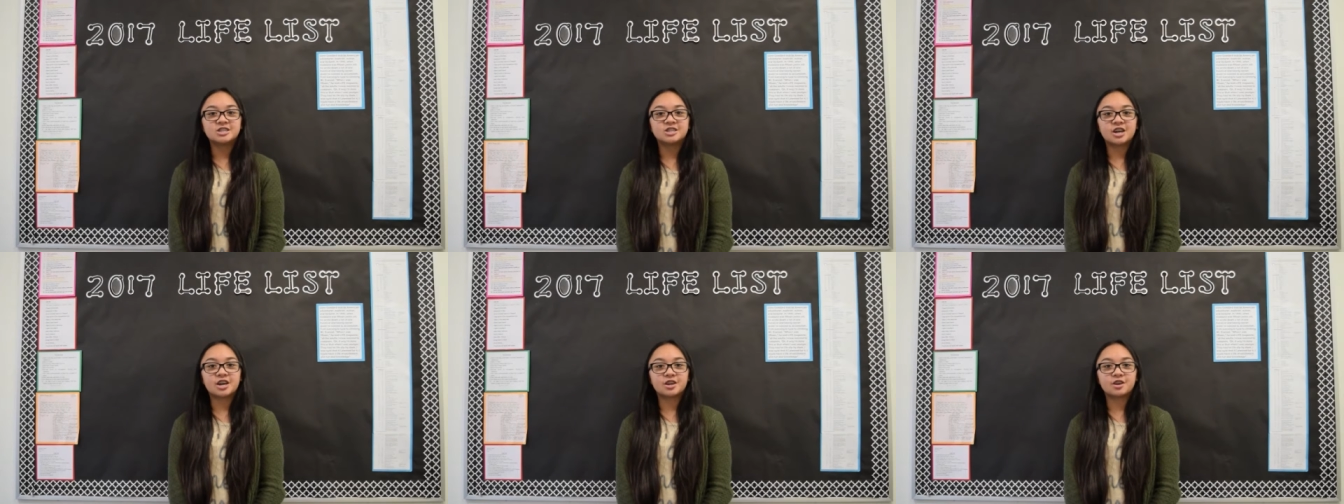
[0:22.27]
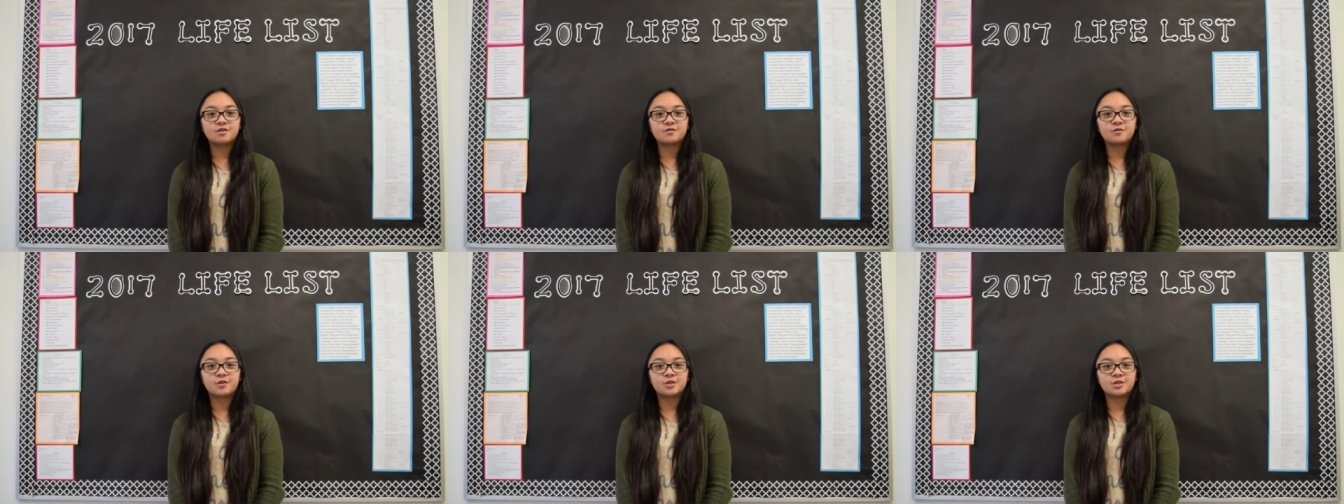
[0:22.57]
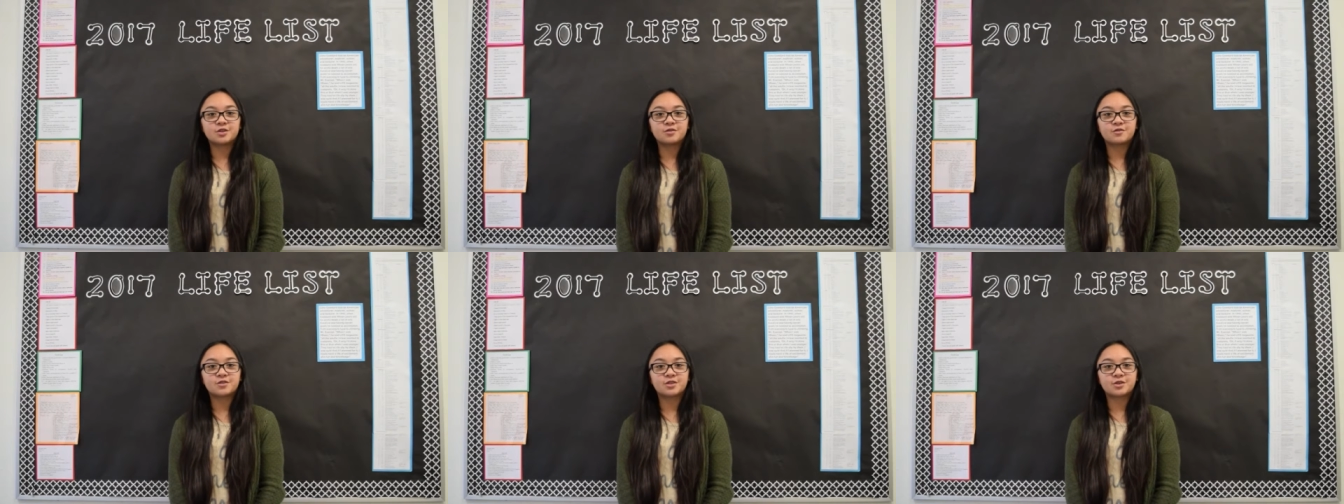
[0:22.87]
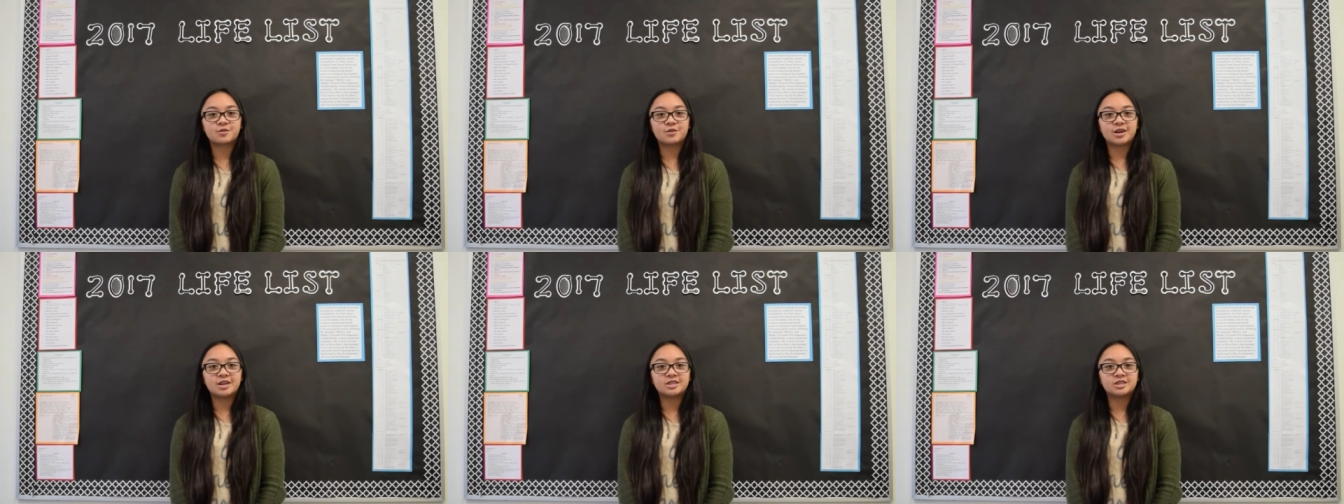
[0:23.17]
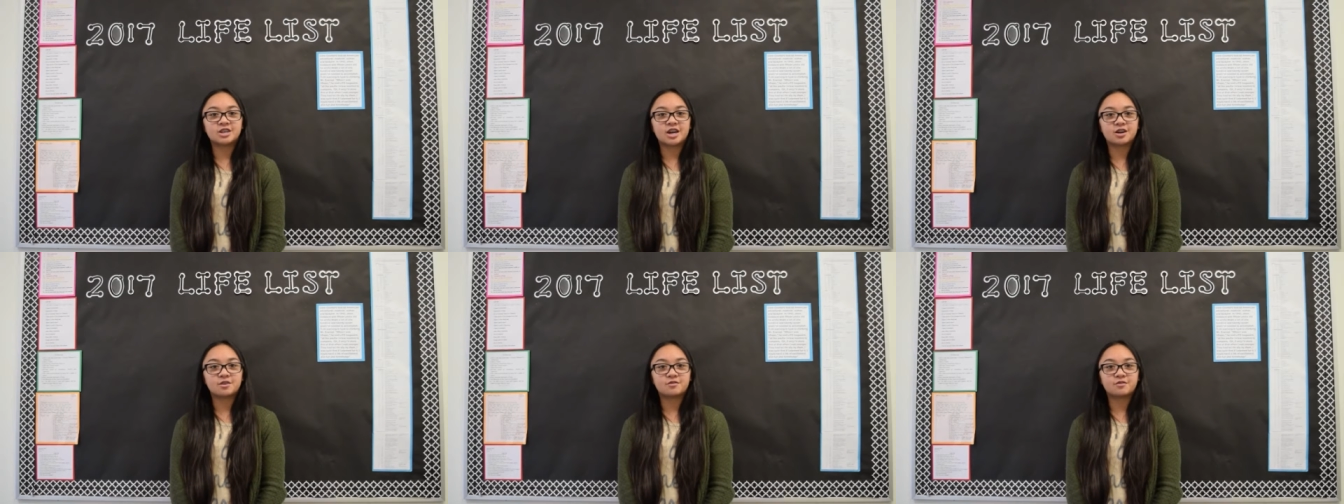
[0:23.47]
Check your folder for the grade
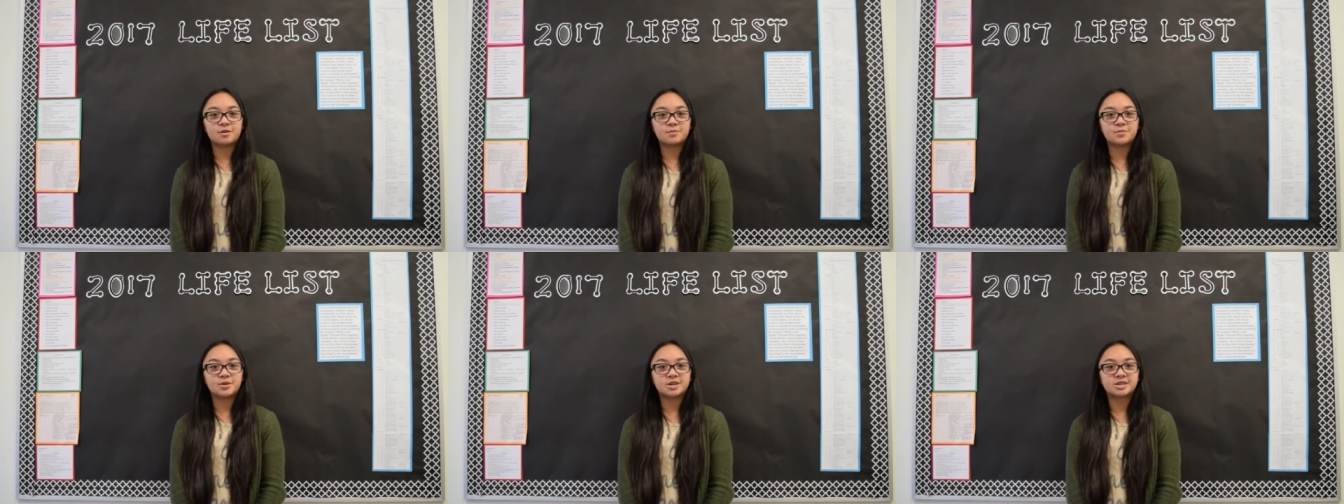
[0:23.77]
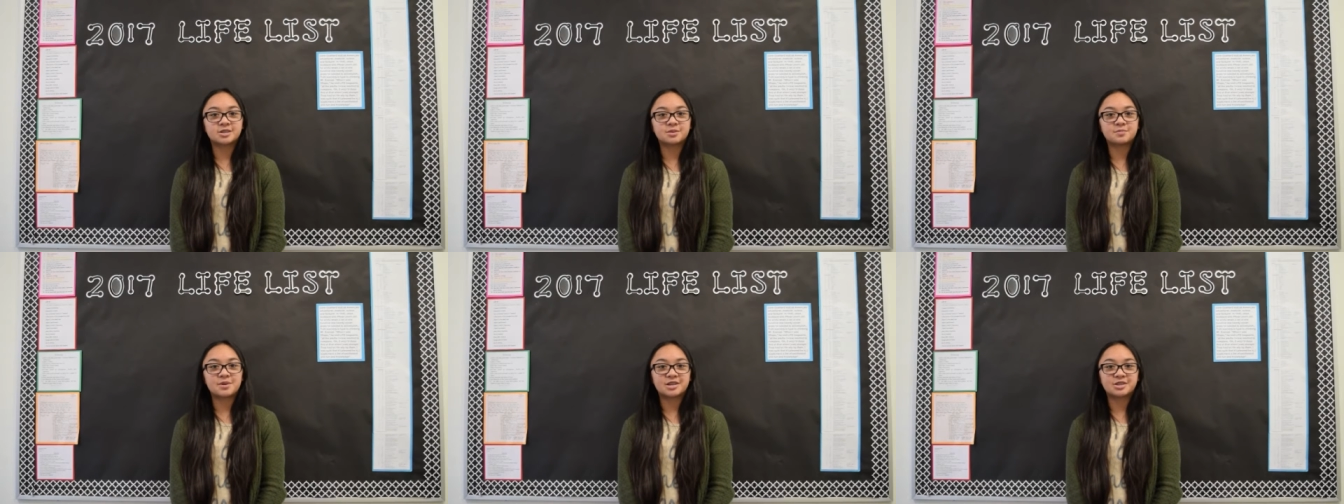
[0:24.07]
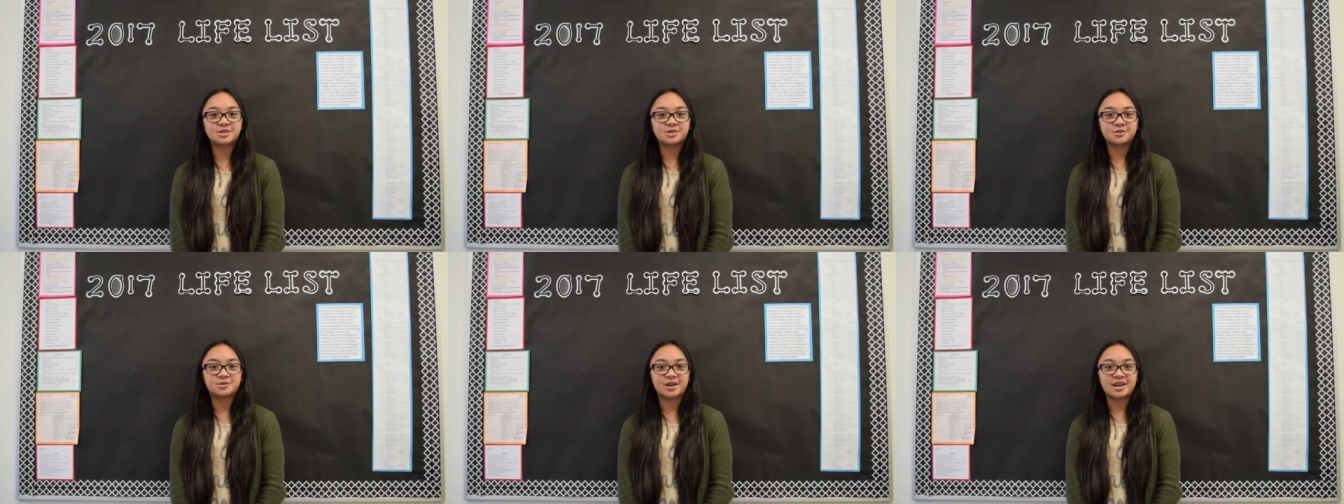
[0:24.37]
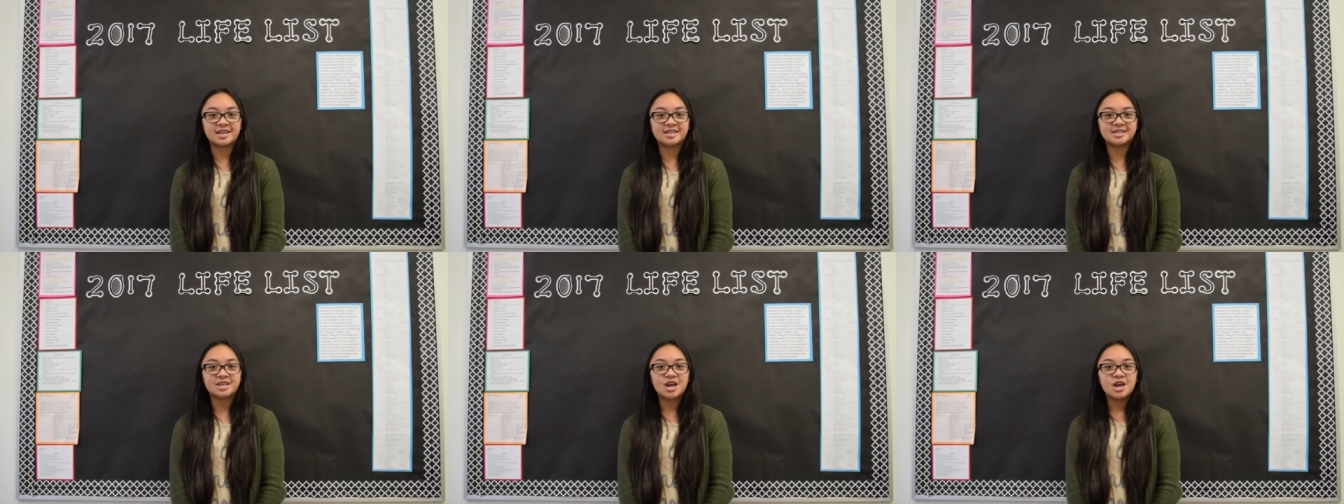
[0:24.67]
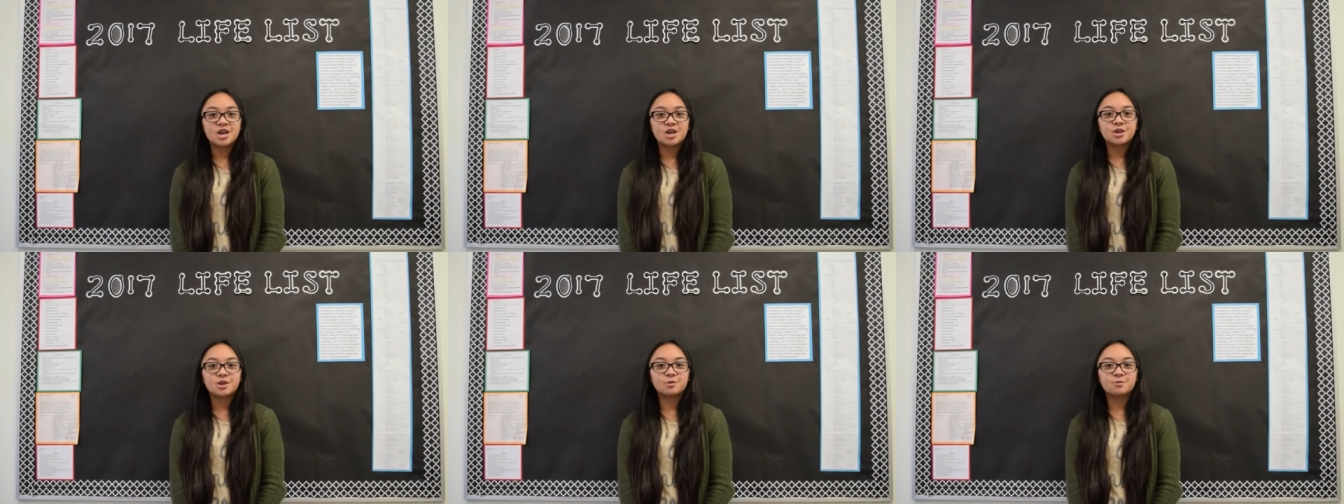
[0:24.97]
check from your semester grades.
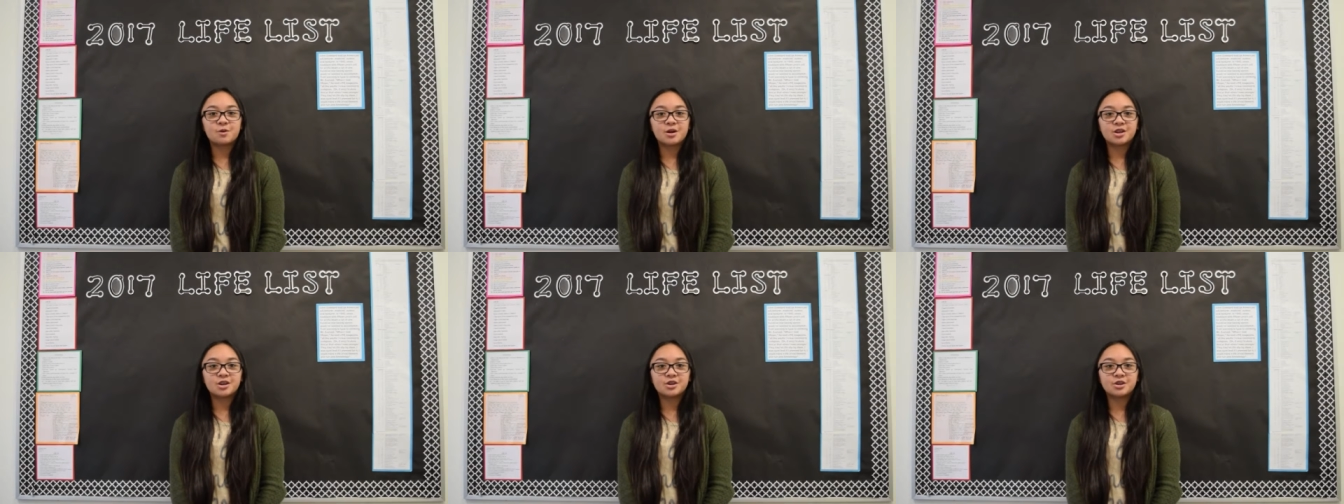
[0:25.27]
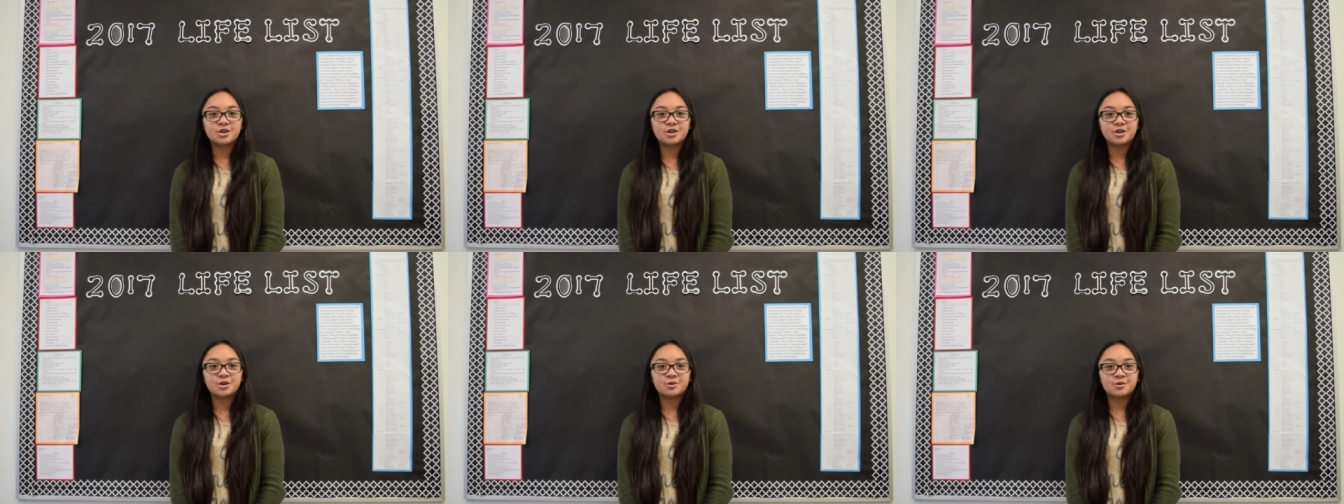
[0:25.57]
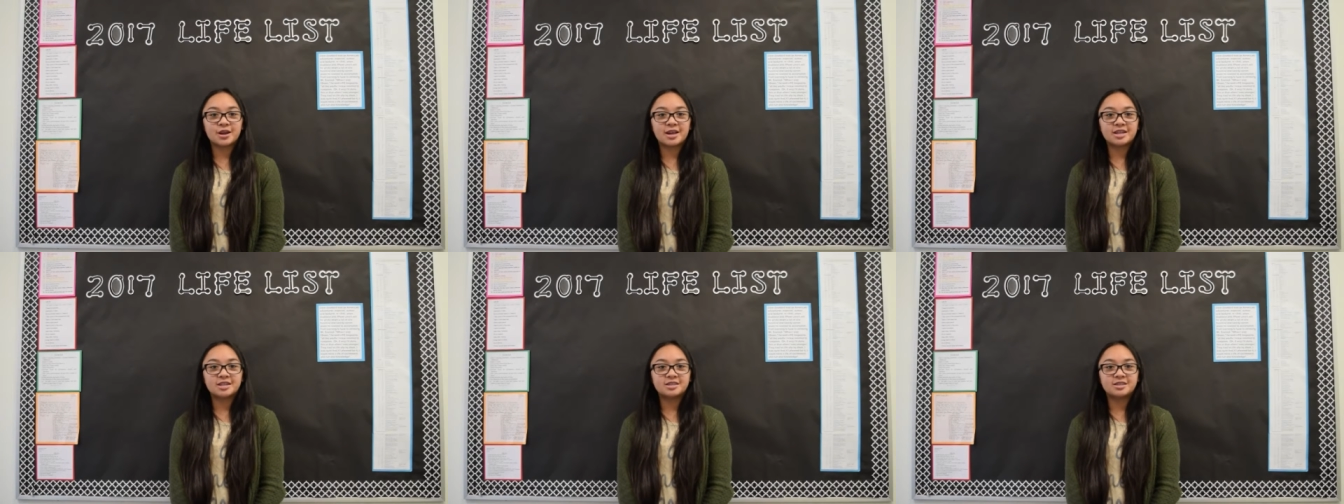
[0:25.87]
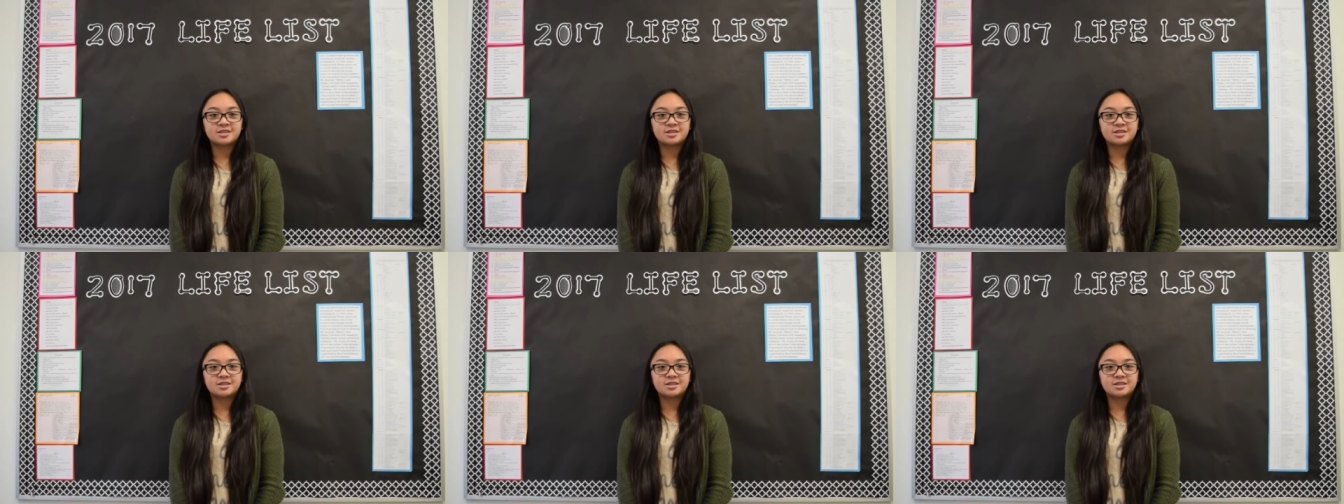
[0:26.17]
You'll want to do your grade